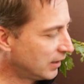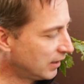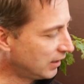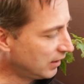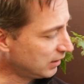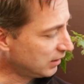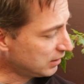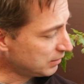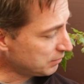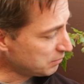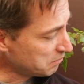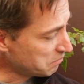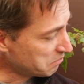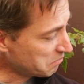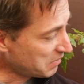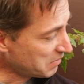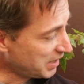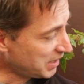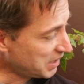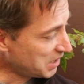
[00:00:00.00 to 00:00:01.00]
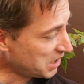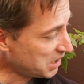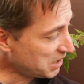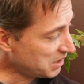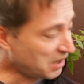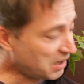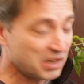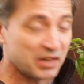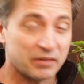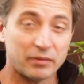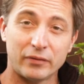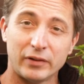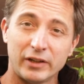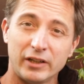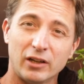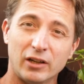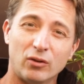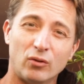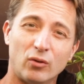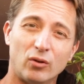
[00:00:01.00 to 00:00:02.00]
And I have a
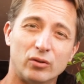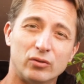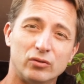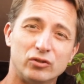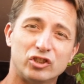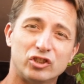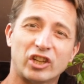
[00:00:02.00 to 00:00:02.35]
video on